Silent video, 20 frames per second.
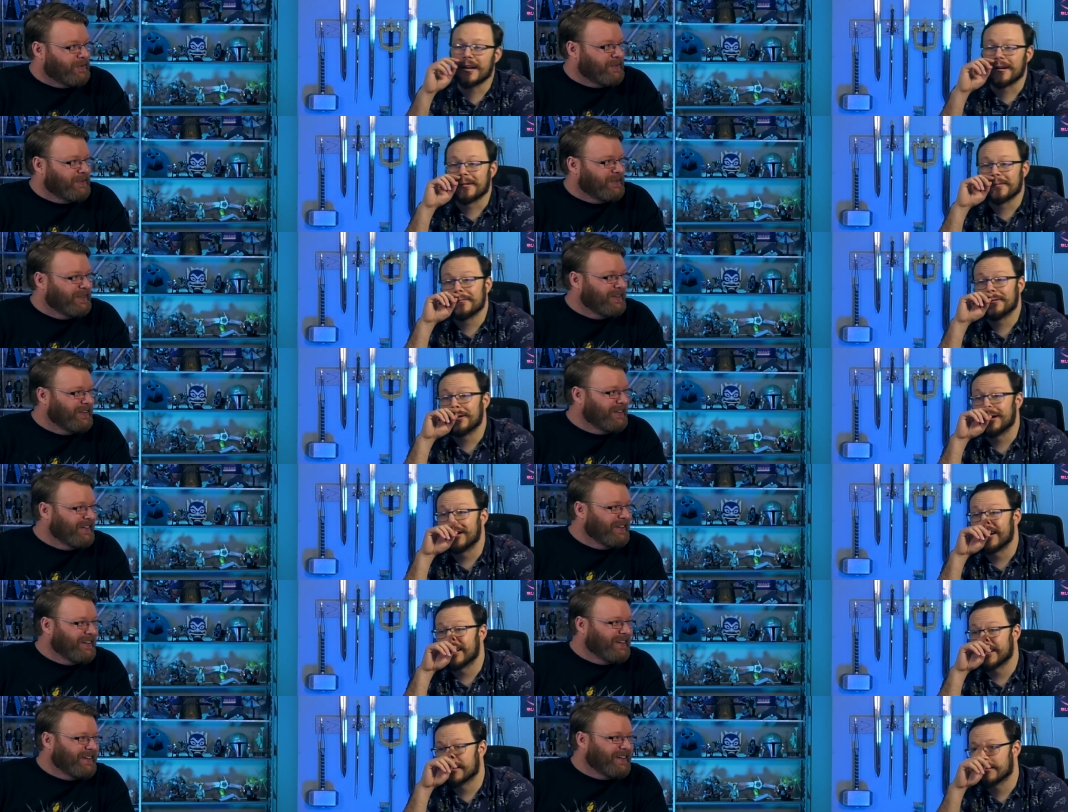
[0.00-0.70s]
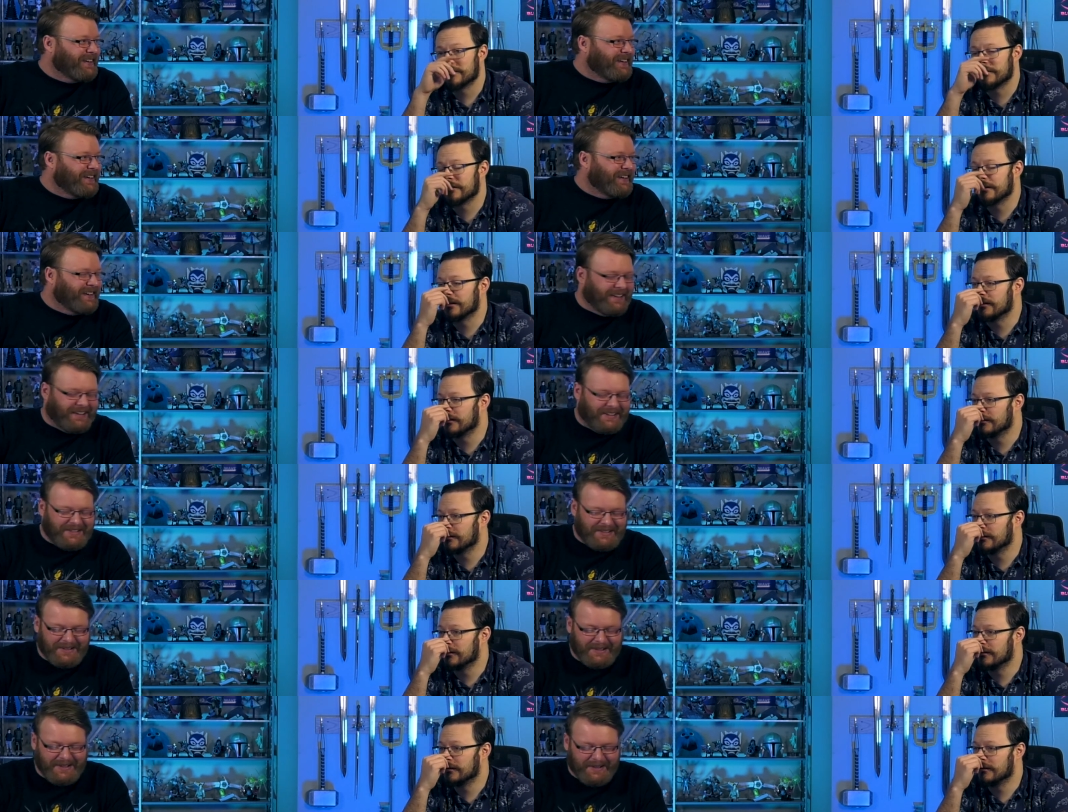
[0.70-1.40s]
Speaker 1: Yeah, no, I agree.
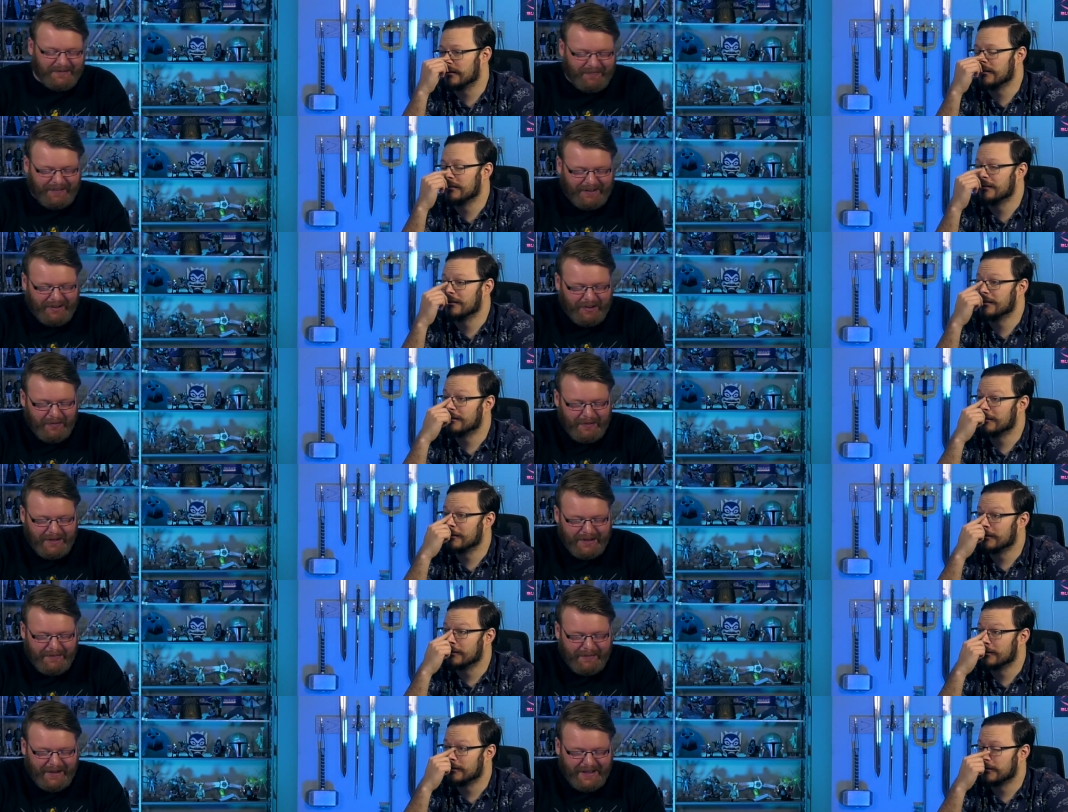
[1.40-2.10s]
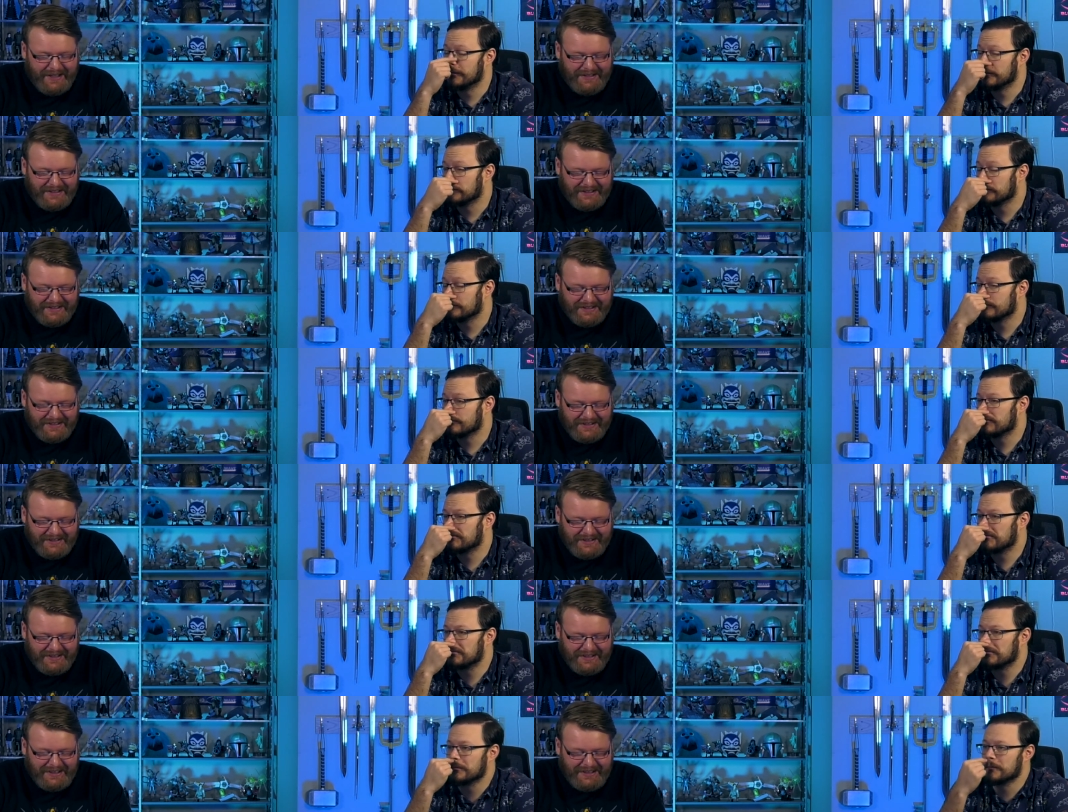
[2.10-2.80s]
Uh, so it would be amazing
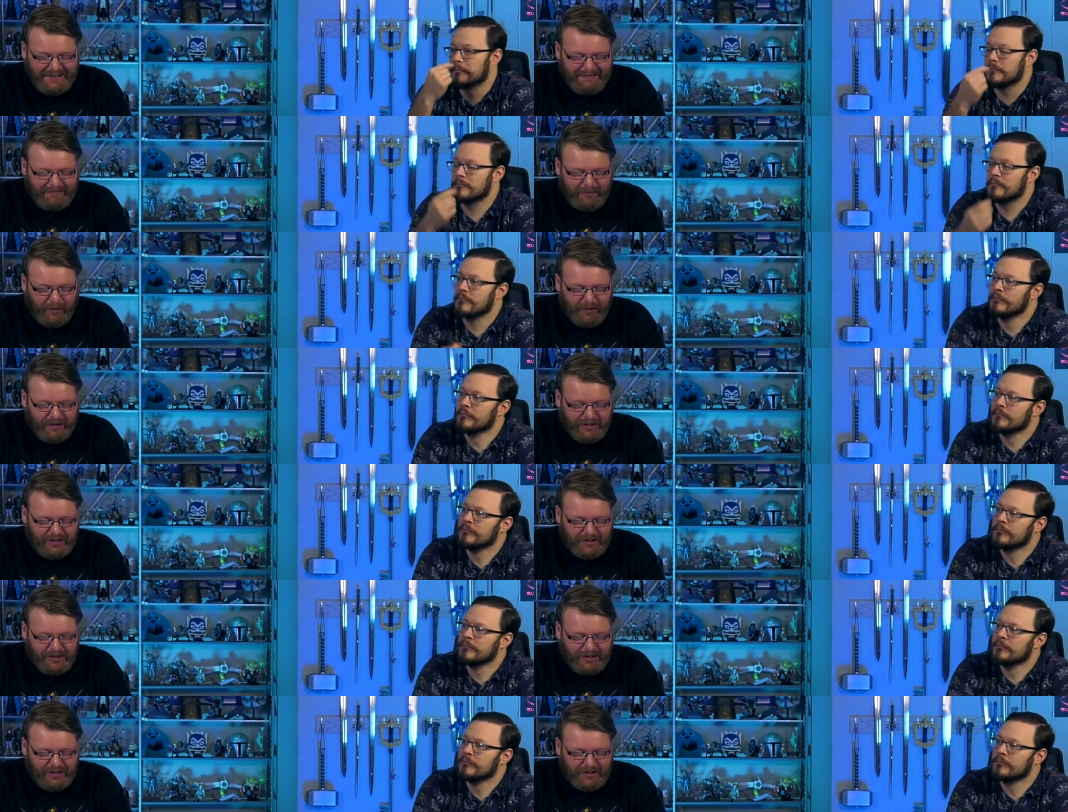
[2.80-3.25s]
to see more